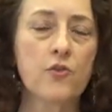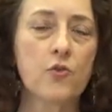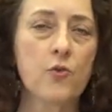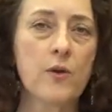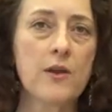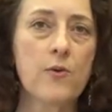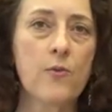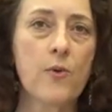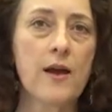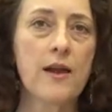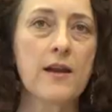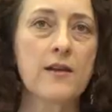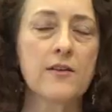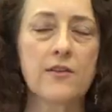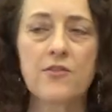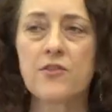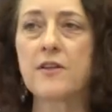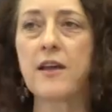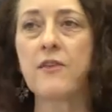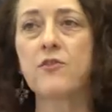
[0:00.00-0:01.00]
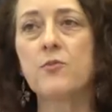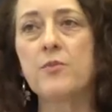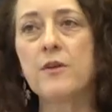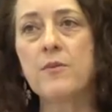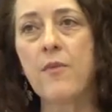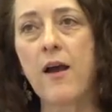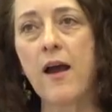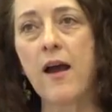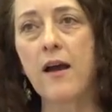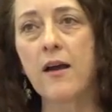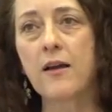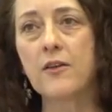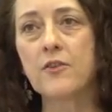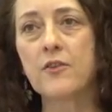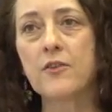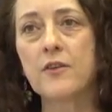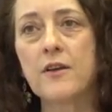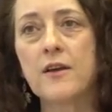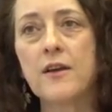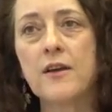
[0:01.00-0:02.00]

to anyone. It doesn't have to be marked.